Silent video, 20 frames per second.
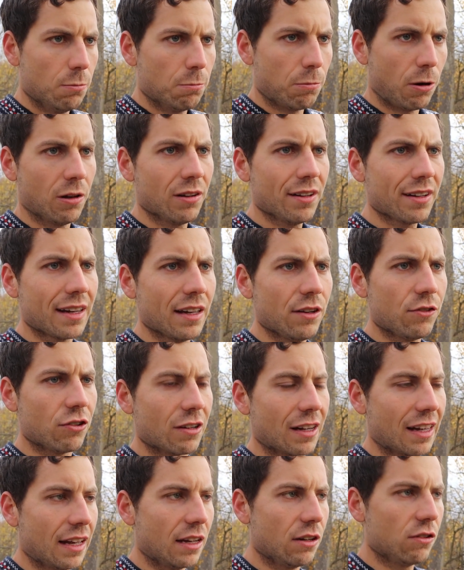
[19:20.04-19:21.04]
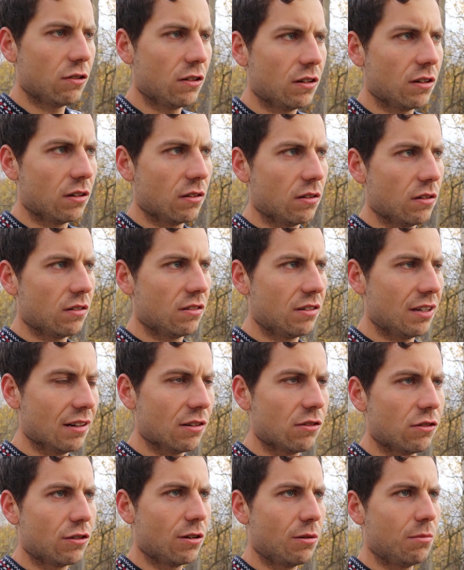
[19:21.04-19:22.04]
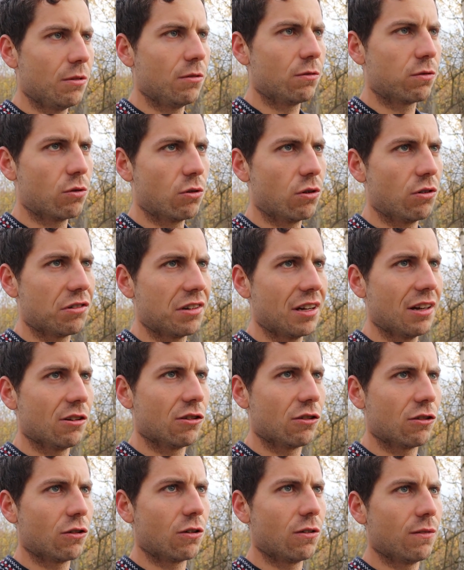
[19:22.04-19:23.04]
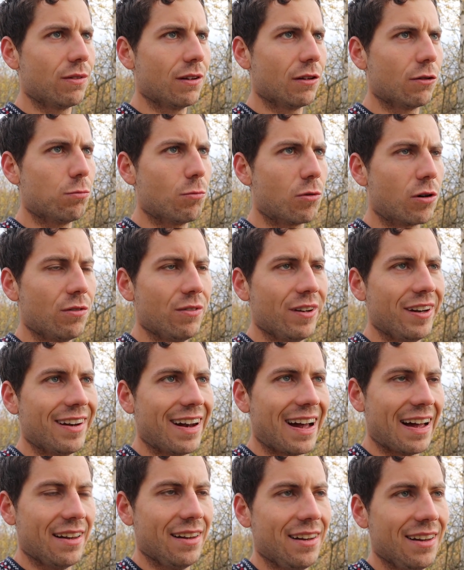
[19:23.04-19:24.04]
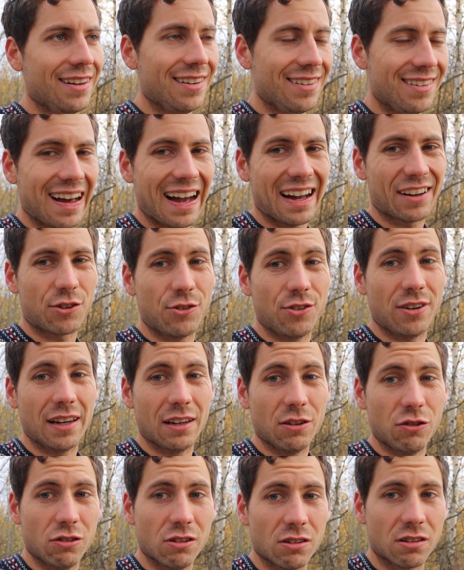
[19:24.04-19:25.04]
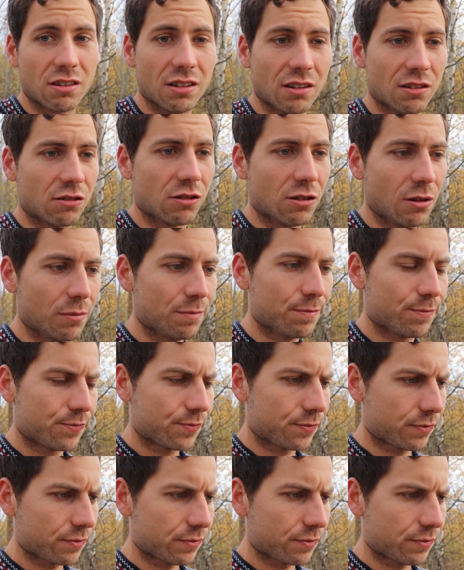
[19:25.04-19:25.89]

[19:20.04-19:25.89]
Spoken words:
Public education system, of course, has served as more of an indoctrination system